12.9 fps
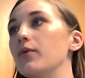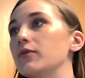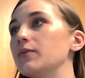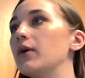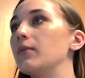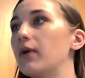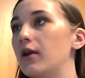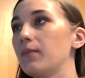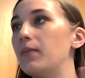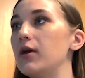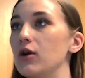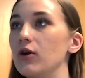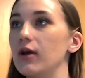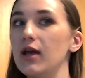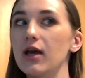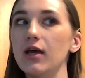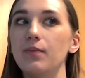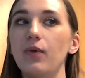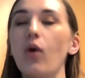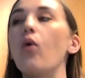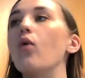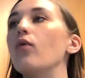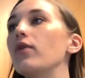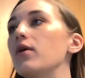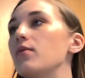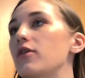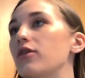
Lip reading: postpartum kind of period, but only